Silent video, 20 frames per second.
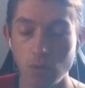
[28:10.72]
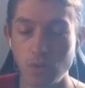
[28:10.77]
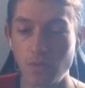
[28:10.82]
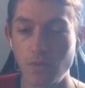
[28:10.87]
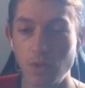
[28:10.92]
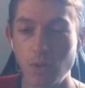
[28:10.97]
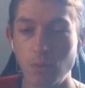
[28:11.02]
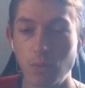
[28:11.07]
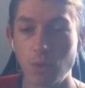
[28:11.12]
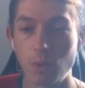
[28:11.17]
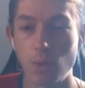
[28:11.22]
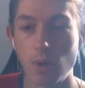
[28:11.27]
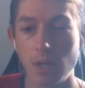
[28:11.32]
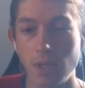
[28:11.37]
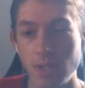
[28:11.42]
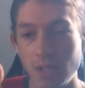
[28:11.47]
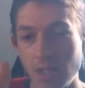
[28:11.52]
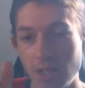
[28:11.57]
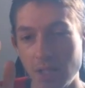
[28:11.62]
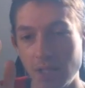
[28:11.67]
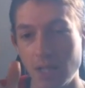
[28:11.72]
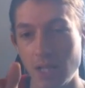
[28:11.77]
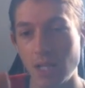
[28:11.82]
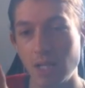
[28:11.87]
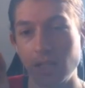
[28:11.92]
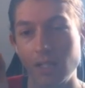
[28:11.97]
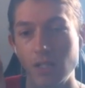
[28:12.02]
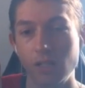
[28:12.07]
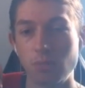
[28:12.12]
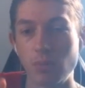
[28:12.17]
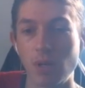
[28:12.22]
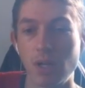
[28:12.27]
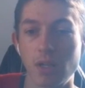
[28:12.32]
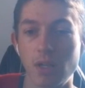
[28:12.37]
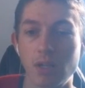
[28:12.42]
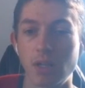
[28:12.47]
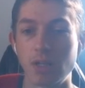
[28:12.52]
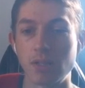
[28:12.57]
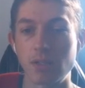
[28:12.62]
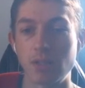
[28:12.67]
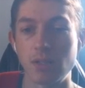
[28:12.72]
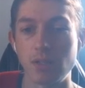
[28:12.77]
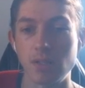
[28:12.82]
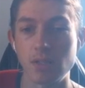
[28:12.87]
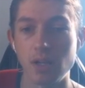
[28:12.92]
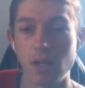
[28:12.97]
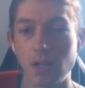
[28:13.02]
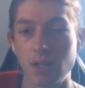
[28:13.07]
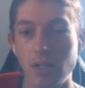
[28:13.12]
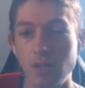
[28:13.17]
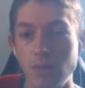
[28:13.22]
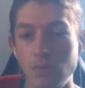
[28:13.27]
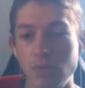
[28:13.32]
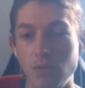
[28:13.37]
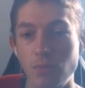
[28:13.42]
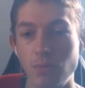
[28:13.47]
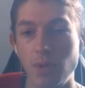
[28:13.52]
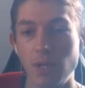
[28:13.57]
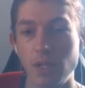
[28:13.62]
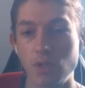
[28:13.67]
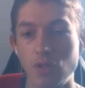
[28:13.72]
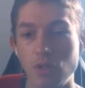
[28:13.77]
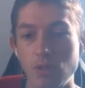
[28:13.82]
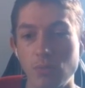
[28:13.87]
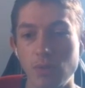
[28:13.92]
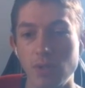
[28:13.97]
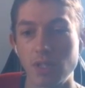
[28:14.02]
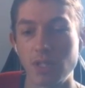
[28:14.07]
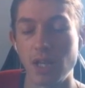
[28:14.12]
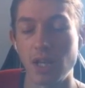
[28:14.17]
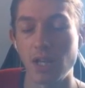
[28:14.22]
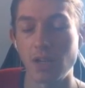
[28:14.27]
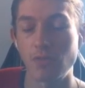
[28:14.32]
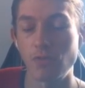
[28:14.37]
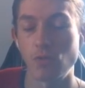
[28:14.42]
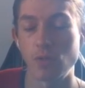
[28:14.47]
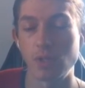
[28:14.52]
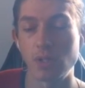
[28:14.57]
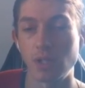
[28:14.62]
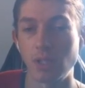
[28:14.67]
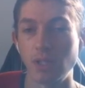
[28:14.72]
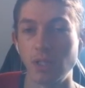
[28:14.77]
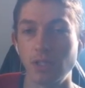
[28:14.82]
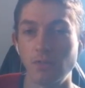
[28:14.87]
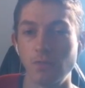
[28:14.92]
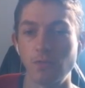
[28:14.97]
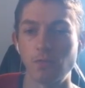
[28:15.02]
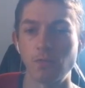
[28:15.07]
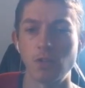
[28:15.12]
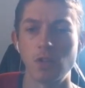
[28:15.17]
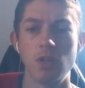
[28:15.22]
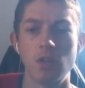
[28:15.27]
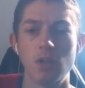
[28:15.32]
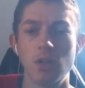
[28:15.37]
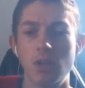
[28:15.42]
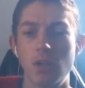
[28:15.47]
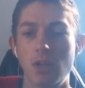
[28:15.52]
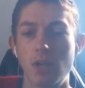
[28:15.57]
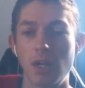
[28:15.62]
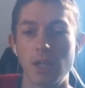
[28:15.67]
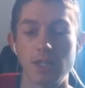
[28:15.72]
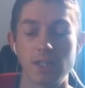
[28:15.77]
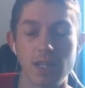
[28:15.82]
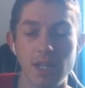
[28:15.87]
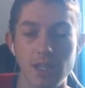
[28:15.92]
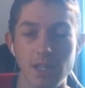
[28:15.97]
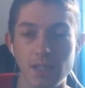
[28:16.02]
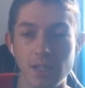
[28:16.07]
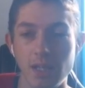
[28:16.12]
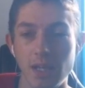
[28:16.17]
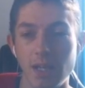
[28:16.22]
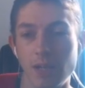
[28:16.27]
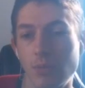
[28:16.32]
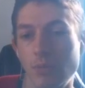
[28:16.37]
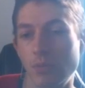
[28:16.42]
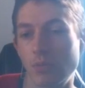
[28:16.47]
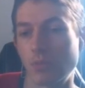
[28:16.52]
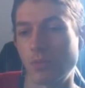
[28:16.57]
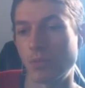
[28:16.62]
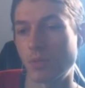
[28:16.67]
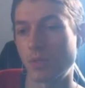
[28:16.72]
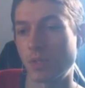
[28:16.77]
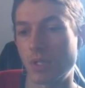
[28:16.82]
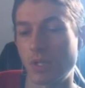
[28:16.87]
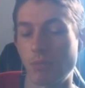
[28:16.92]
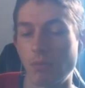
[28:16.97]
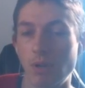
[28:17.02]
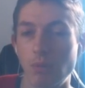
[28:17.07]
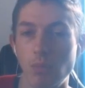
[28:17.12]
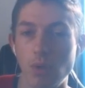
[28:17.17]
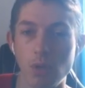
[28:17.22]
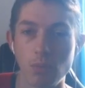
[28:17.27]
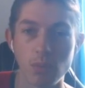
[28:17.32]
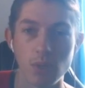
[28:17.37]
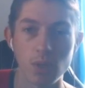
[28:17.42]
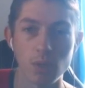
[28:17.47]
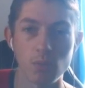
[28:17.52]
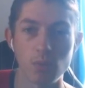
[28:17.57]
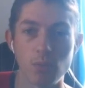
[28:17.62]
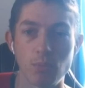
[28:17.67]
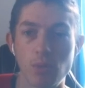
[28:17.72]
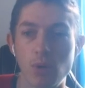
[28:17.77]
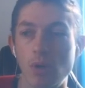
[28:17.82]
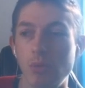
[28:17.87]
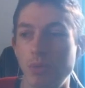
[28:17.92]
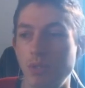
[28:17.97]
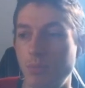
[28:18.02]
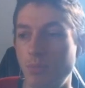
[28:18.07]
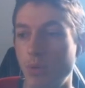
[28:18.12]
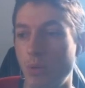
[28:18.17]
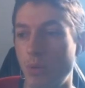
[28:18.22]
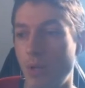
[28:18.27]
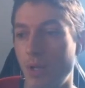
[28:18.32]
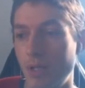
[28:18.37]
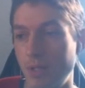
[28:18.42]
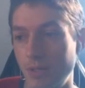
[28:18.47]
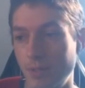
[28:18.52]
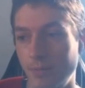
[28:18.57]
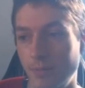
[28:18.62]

for the Blue Eyes, he attacks into my Augustus. I can use Impenetrable Attack for it to live. I take it out, summon a Murmillo, and pop his Blue Eyes.